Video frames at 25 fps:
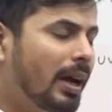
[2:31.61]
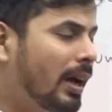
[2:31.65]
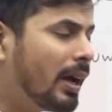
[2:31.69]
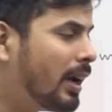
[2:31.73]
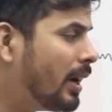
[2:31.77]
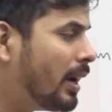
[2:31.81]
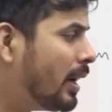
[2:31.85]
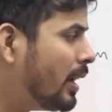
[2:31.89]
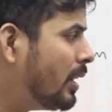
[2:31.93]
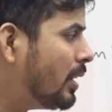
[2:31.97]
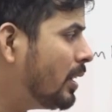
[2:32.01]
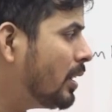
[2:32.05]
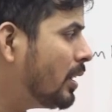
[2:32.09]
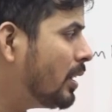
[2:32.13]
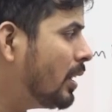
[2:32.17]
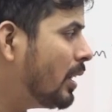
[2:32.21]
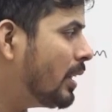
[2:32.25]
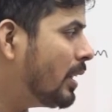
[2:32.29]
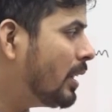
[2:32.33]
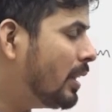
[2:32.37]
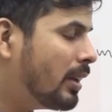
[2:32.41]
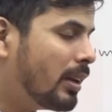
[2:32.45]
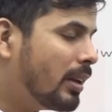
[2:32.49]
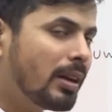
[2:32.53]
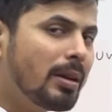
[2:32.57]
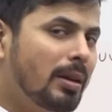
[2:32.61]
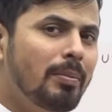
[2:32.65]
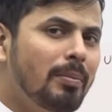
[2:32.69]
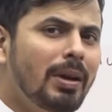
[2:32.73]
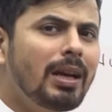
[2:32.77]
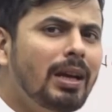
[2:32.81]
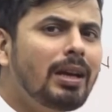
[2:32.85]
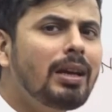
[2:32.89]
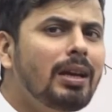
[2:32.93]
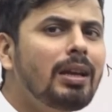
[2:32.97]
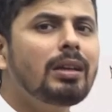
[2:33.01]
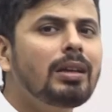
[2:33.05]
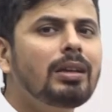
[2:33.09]
And
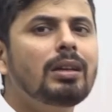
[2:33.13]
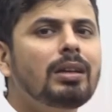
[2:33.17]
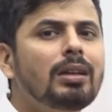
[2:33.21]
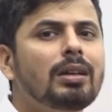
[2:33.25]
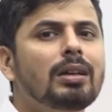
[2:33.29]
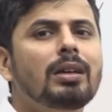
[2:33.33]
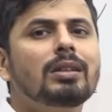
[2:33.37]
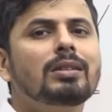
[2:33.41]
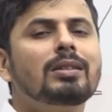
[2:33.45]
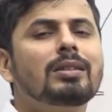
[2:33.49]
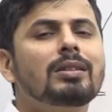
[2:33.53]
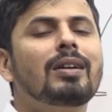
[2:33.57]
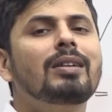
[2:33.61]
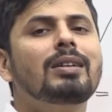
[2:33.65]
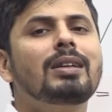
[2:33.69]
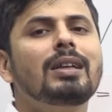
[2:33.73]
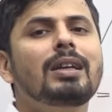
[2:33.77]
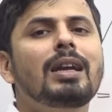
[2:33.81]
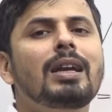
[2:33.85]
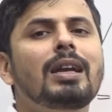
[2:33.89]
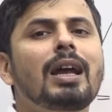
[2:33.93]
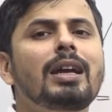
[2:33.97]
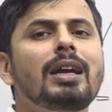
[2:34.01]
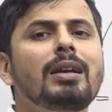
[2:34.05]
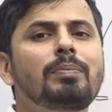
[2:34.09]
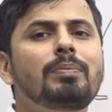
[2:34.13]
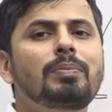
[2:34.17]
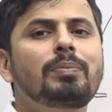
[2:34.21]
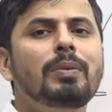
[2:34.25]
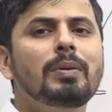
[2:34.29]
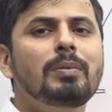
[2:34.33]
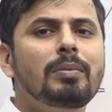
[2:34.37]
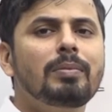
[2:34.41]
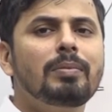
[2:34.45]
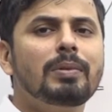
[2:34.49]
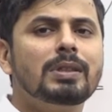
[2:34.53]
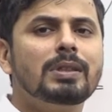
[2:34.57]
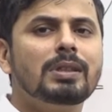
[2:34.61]
remaining
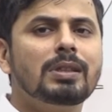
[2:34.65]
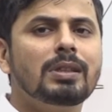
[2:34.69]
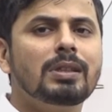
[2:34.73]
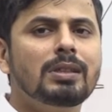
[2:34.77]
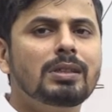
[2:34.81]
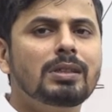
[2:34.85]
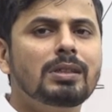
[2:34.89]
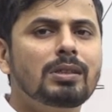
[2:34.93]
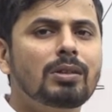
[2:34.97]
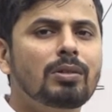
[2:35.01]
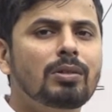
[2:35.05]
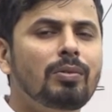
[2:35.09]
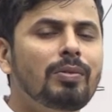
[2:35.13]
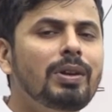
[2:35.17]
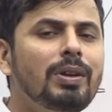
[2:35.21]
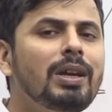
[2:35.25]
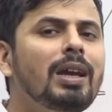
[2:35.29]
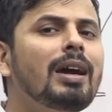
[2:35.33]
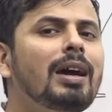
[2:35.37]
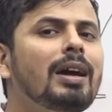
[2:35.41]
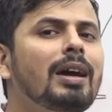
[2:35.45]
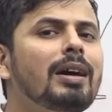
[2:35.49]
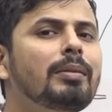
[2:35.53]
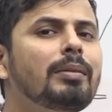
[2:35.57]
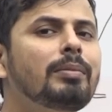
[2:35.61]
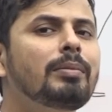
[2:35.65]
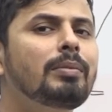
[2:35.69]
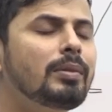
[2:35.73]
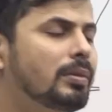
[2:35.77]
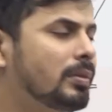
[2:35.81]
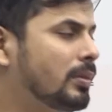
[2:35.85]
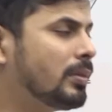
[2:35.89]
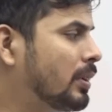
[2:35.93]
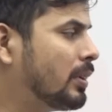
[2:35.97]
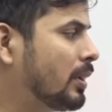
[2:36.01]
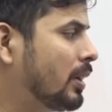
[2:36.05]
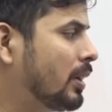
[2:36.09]
39 PV buses, we have